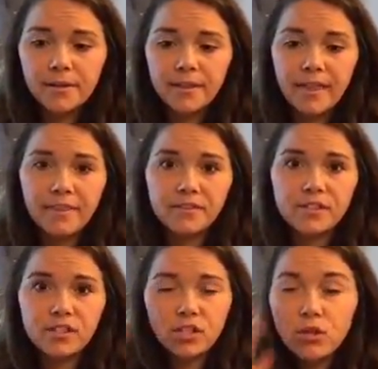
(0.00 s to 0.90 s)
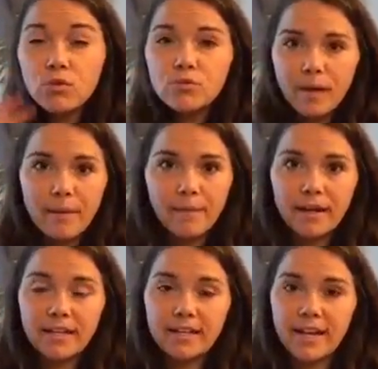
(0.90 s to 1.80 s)
that there's this huge
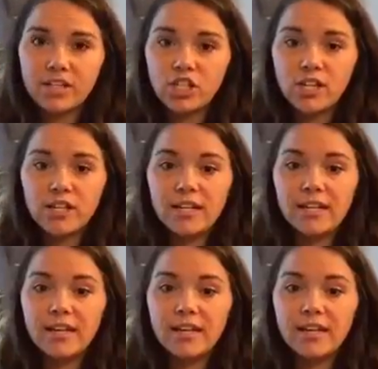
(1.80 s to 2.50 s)
mind-body connection,